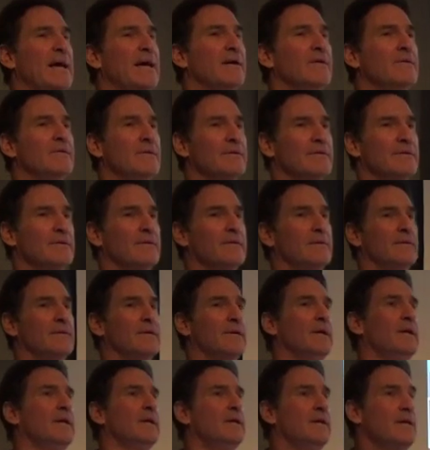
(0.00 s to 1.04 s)
out.
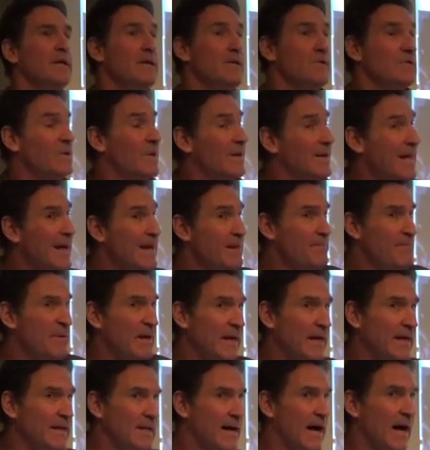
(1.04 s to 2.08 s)
So, and I
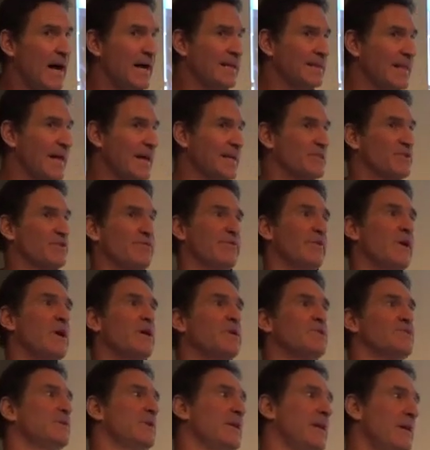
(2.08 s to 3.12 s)
paint highlights
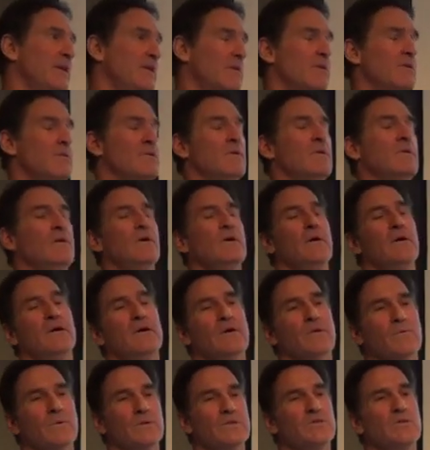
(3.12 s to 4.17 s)
first, and I know
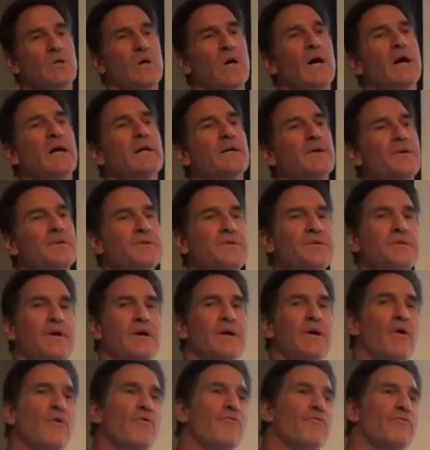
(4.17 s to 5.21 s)
we're taught to
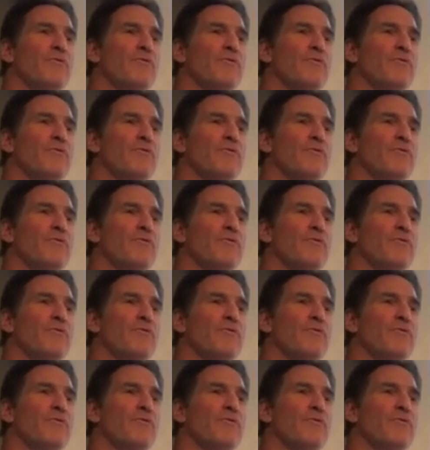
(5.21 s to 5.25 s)
go